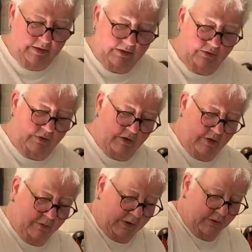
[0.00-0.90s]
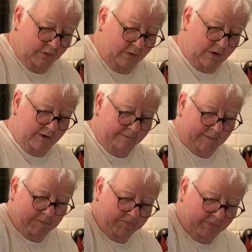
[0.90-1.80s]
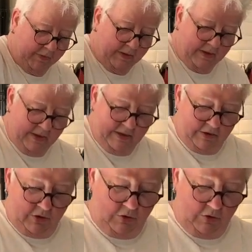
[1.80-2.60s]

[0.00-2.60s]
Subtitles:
So there we go. All